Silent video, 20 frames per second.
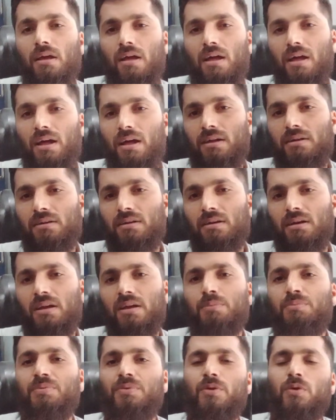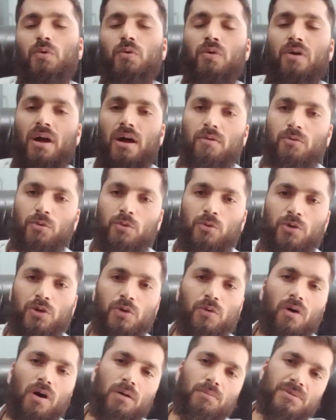And if you have wrote
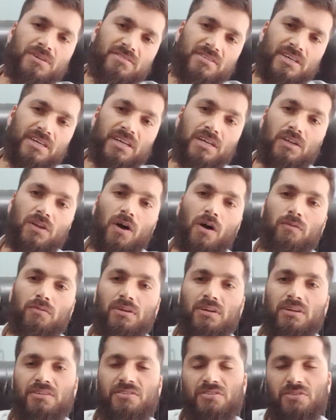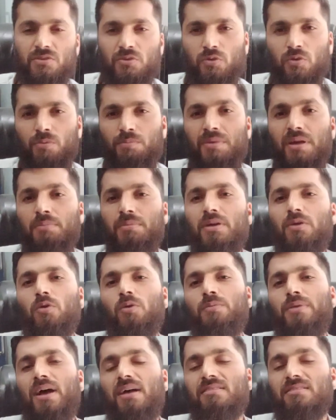your hobbies reading novels, so maybe
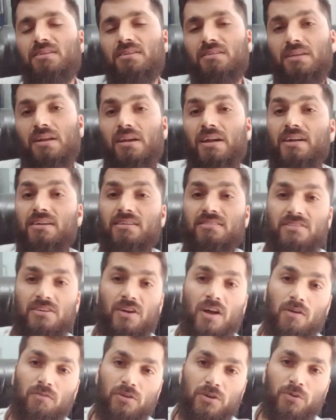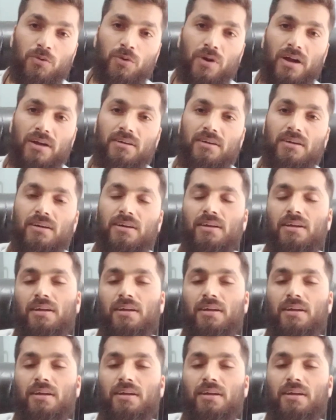you'll be asked the latest novel you read,